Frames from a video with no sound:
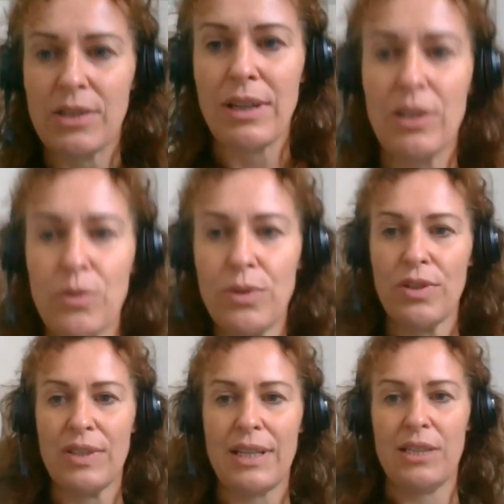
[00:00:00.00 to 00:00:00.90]
You can do
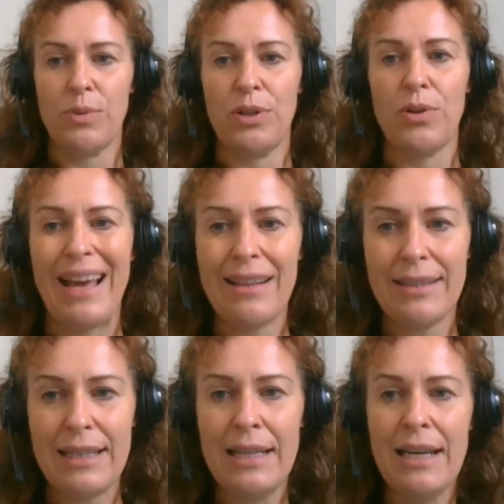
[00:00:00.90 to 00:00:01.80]
those tests when you're
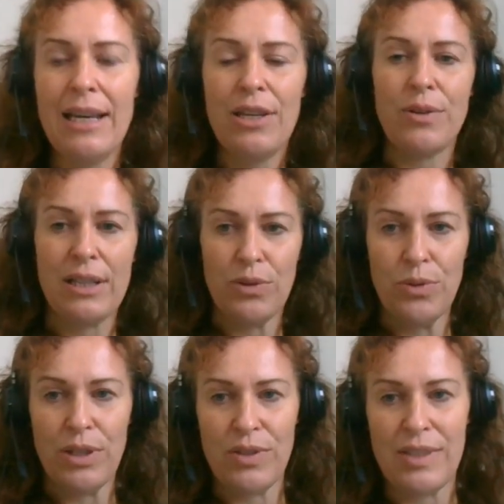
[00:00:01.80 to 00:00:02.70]
healthy. You can do
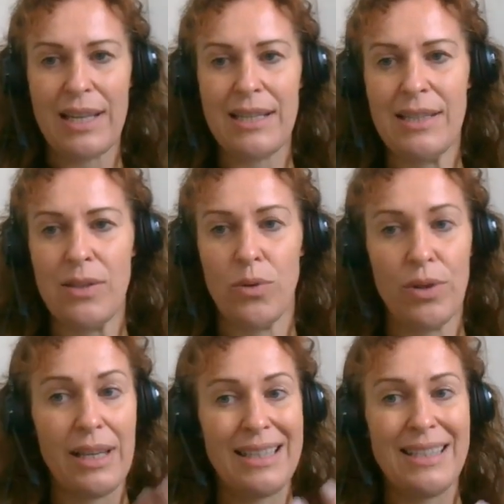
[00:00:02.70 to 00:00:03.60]
those tests, or
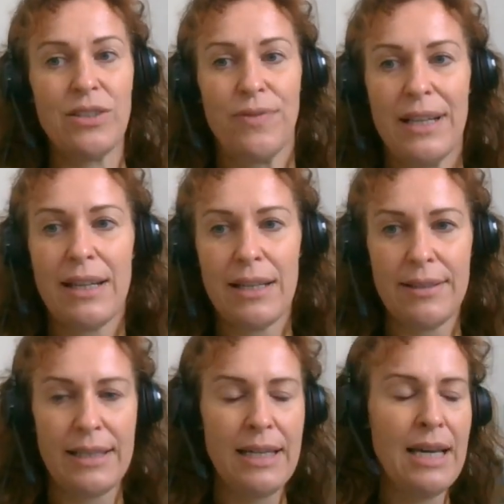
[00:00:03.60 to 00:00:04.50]
at least feel
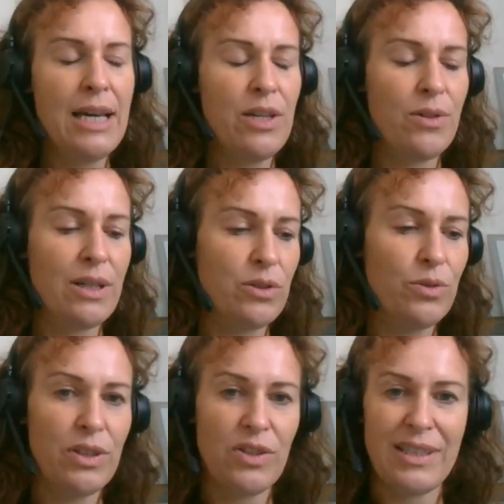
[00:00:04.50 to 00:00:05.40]
healthy. You can do
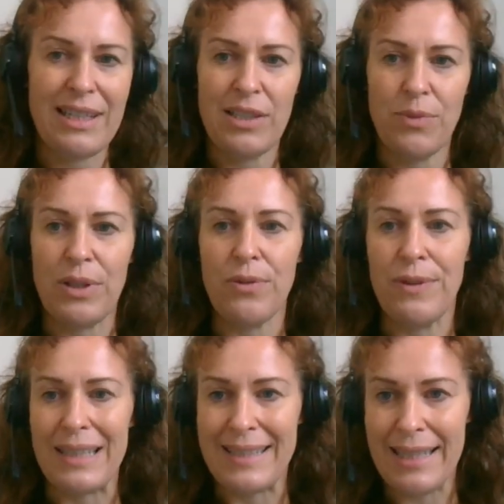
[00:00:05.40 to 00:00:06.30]
those tests when you
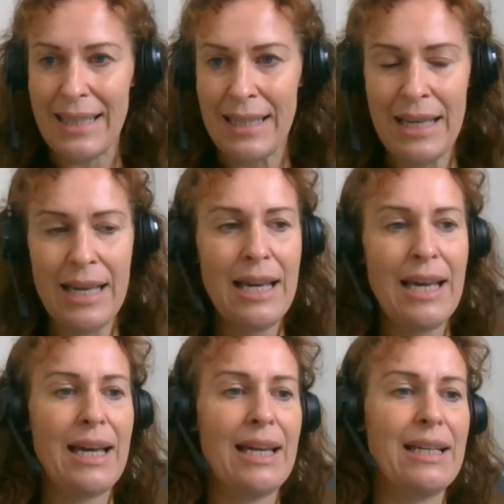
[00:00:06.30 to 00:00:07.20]
feel sick.
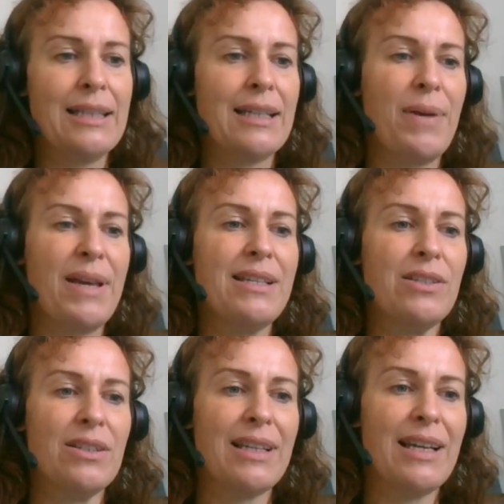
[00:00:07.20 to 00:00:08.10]
And based
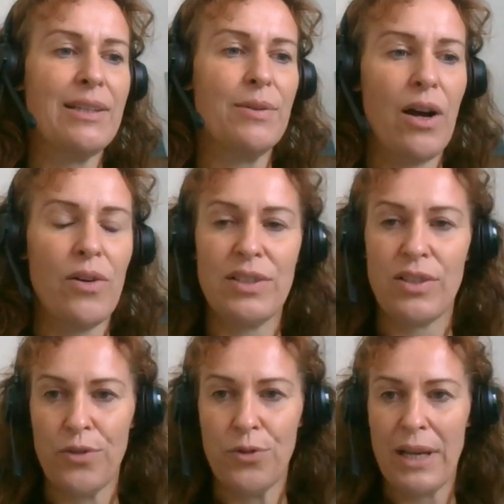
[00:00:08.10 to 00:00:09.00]
on that, our
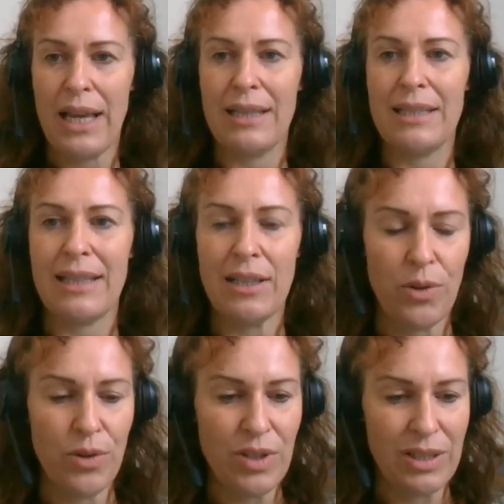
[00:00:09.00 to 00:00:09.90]
software can detect
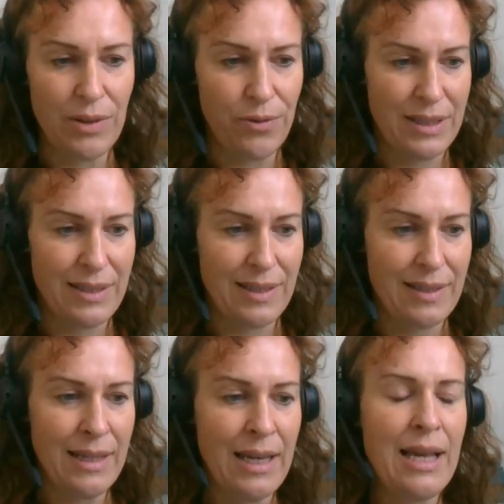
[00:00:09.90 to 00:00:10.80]
also
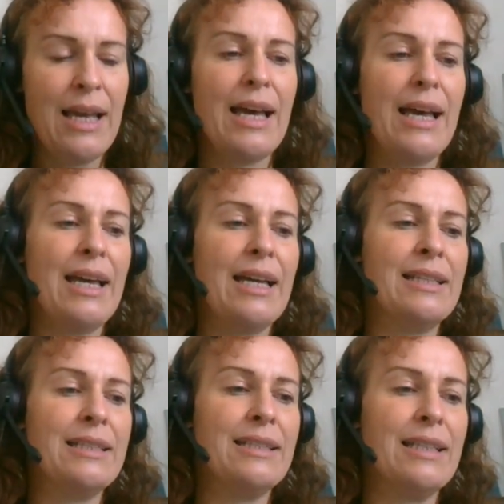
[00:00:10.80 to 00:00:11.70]
differences.
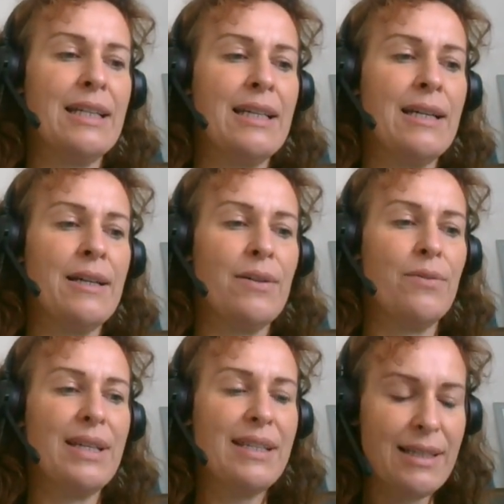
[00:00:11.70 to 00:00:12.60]
And the
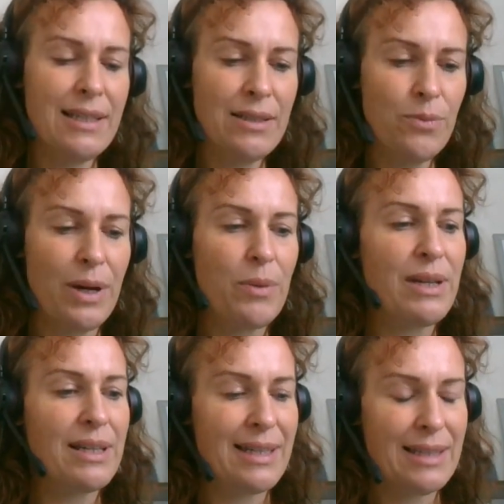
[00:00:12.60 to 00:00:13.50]
reason why
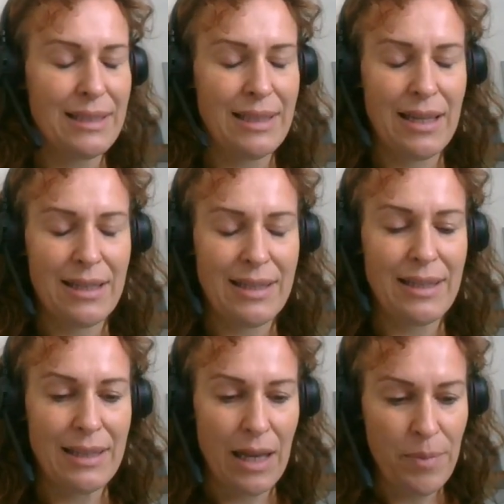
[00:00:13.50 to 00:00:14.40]
we set
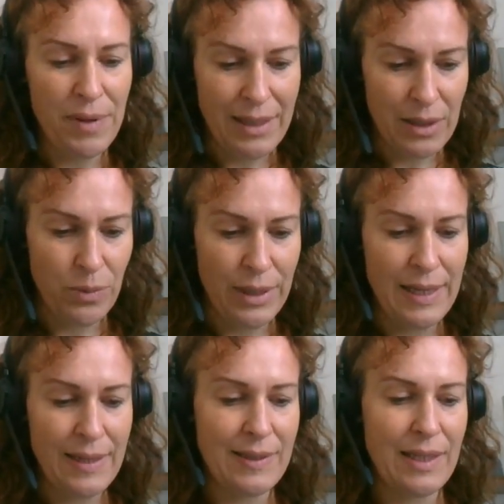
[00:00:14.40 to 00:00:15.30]
it up in that way
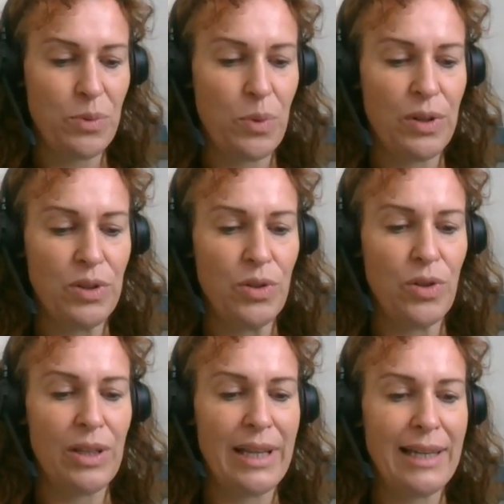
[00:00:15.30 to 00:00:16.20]
is that we want to
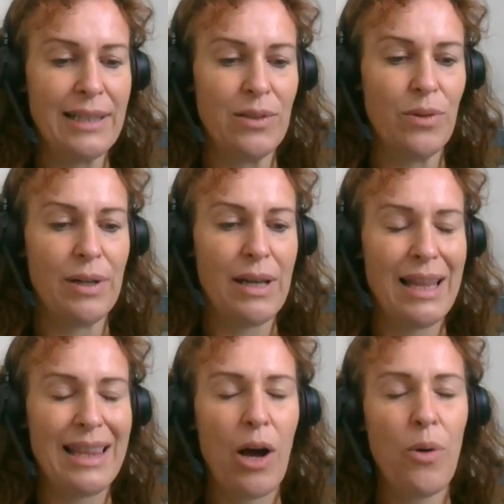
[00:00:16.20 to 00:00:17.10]
collect or
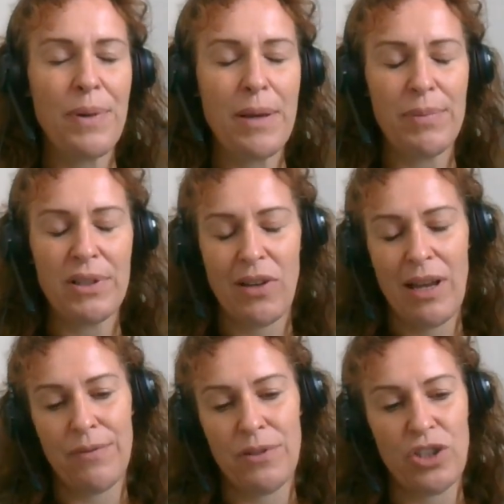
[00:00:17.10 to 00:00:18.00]
allow people to
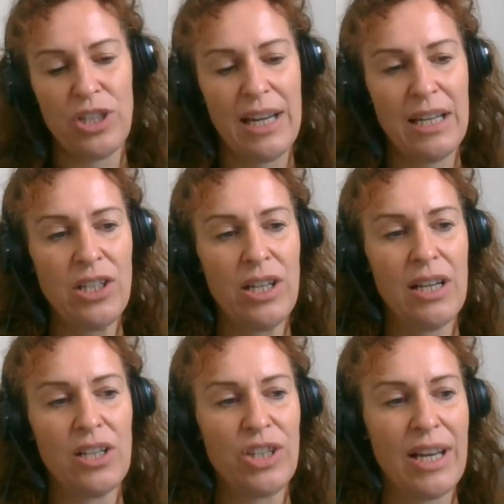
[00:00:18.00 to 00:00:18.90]
have the
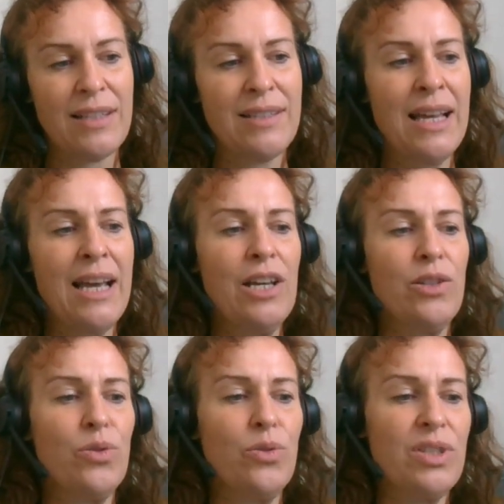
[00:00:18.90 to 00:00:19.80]
chance
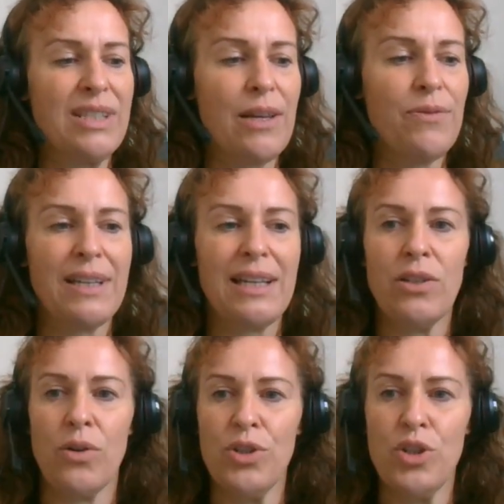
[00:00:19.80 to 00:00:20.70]
to save data
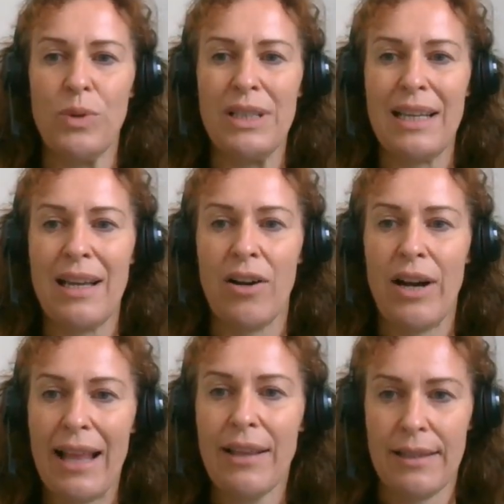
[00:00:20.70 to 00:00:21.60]
also when they are
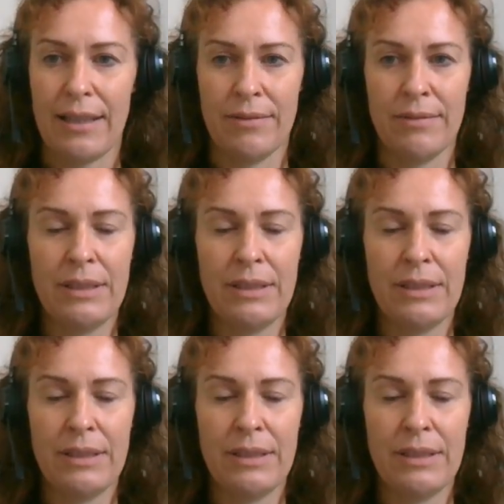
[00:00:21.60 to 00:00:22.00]
healthy.